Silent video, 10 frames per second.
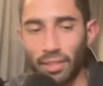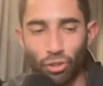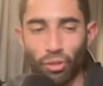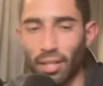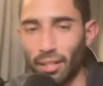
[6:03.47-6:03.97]

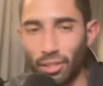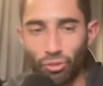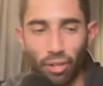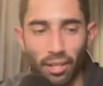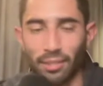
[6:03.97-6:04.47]
trying
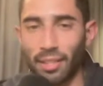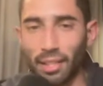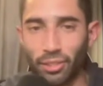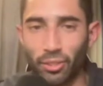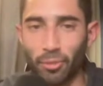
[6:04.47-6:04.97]
to
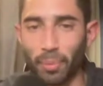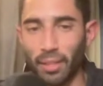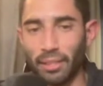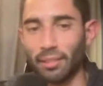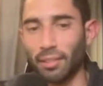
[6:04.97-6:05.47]
text her, but
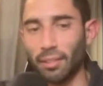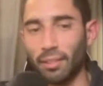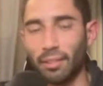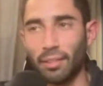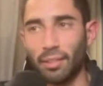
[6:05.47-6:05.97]
he's
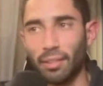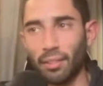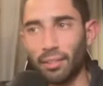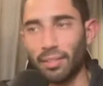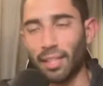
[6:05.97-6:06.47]

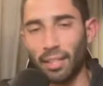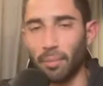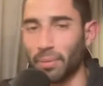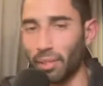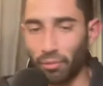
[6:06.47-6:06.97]
telling
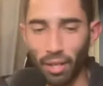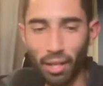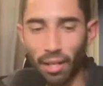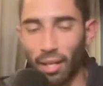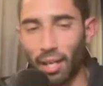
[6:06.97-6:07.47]
himself, nah,
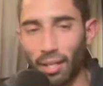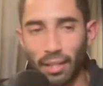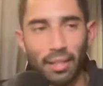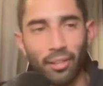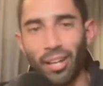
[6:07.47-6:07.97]

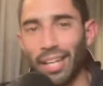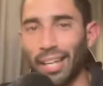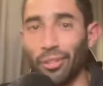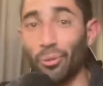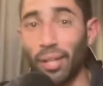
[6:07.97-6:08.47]
I
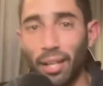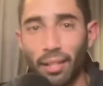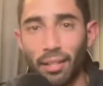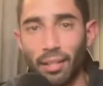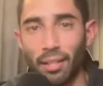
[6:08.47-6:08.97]
can't do that.
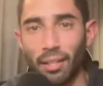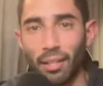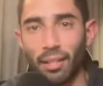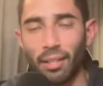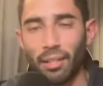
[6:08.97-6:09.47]

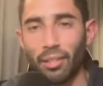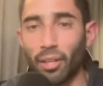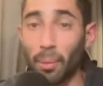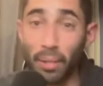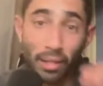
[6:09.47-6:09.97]
You know
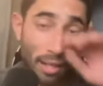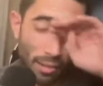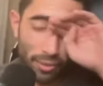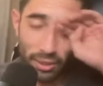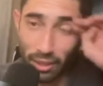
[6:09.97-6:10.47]
what I mean? A lot
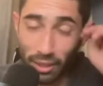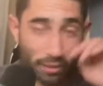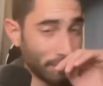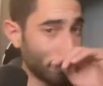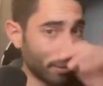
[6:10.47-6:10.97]
of us
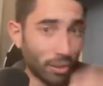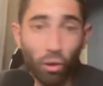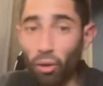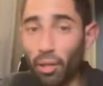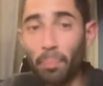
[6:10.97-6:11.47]
get
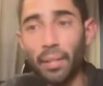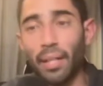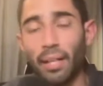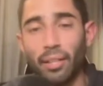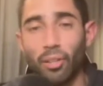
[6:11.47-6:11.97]
caught up in
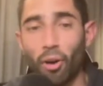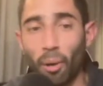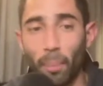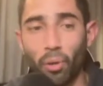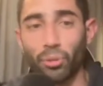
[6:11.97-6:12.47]
that, our
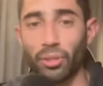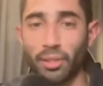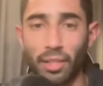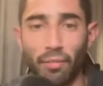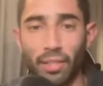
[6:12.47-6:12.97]

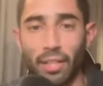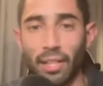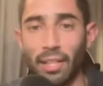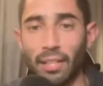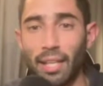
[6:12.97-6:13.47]
emotions and everything
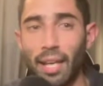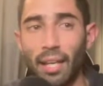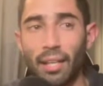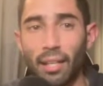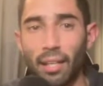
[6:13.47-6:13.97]
like
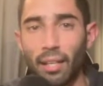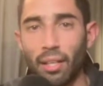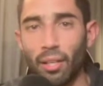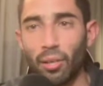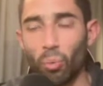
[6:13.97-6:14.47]
that,
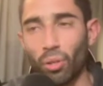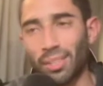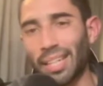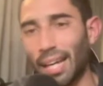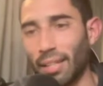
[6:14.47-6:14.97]
where
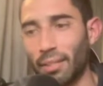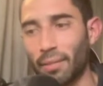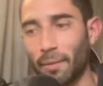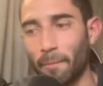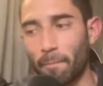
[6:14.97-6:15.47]
it's like
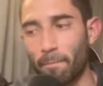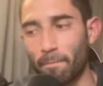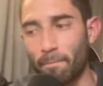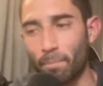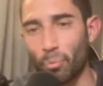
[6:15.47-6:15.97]

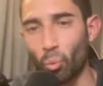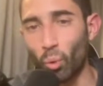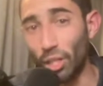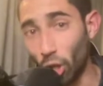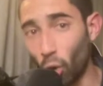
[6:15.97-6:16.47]

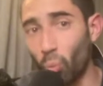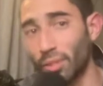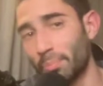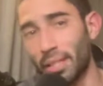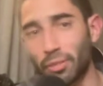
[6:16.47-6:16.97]
we know
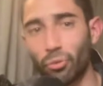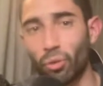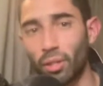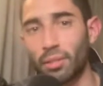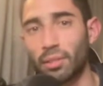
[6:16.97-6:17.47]
what's best
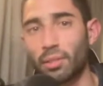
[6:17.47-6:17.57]
for us,